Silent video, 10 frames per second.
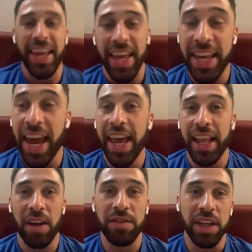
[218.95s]
Yeah,
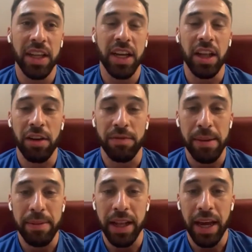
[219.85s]
like, obviously, I think a lot of
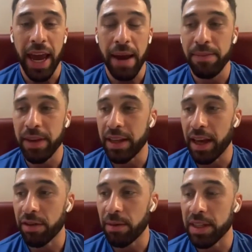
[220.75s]
people
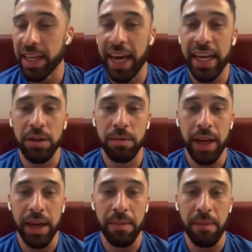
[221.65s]
emptied from the
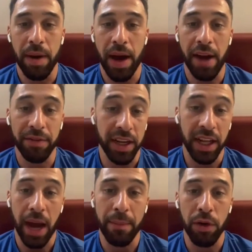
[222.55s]
stadium after
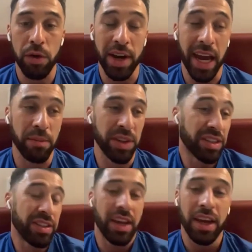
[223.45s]
the Cameroon game, which
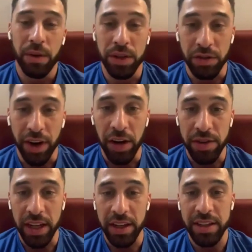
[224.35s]
is fair enough.
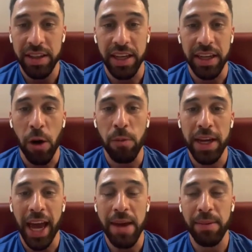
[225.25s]
Say it's the
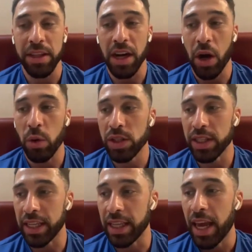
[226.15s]
opening game and the host.
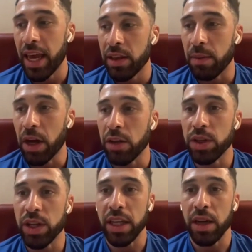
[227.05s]
And to be honest
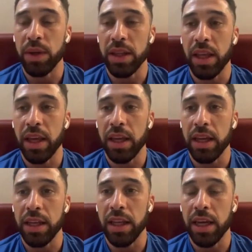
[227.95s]
with you, I think with
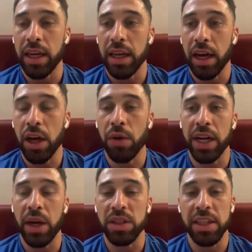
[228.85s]
I know you're
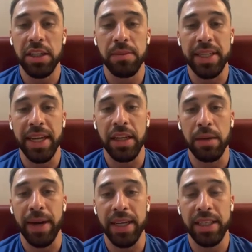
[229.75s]
allowed 60% of the
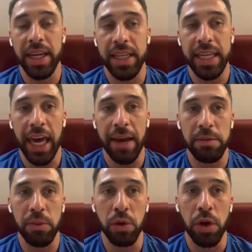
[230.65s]
capacity at the games,
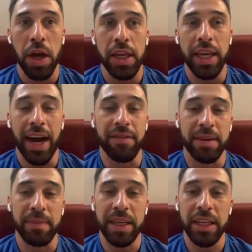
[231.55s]
but you have
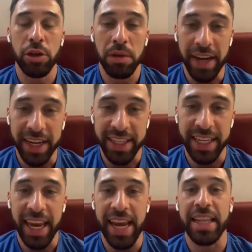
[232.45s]
to be double
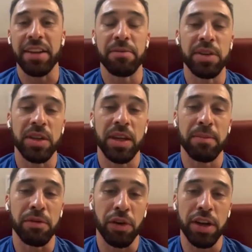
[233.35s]
vaccinated and have to
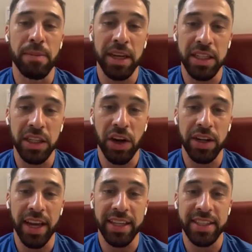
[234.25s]
provide a PCR
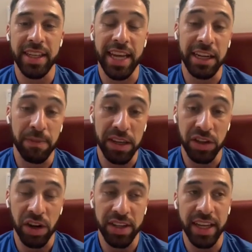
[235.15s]
test, a negative
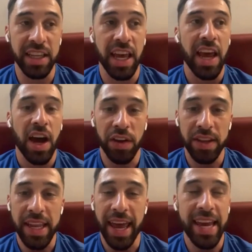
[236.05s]
PCR test on
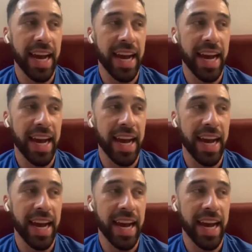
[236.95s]
the day.